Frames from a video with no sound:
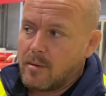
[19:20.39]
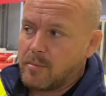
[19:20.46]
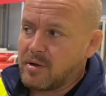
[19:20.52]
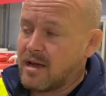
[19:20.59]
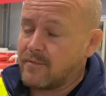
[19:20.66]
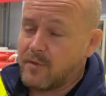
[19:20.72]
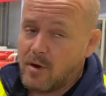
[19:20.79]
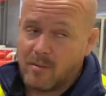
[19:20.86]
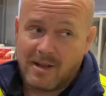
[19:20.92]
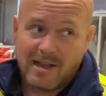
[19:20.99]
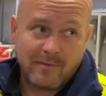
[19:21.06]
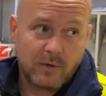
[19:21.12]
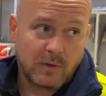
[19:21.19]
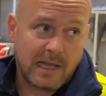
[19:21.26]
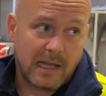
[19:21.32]
platform
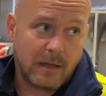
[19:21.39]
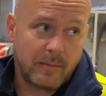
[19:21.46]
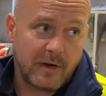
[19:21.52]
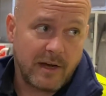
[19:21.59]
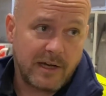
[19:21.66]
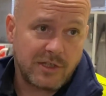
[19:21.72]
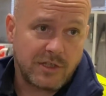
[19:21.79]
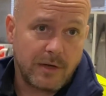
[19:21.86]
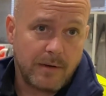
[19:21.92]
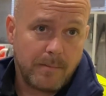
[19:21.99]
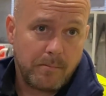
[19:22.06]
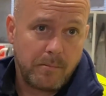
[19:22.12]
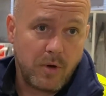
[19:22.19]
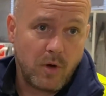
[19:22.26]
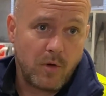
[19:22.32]
level calibration,
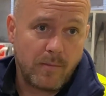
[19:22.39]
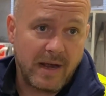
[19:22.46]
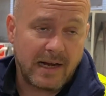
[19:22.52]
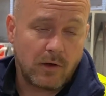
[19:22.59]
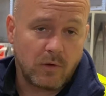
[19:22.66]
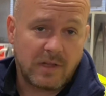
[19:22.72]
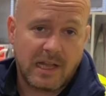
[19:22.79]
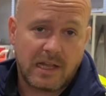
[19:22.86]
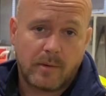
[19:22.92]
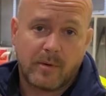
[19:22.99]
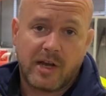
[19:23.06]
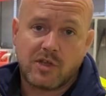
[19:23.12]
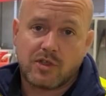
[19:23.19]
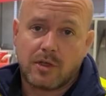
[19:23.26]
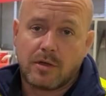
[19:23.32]
boom angle
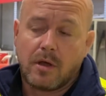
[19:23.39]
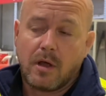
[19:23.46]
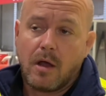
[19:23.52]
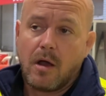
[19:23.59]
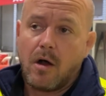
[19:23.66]
calibration,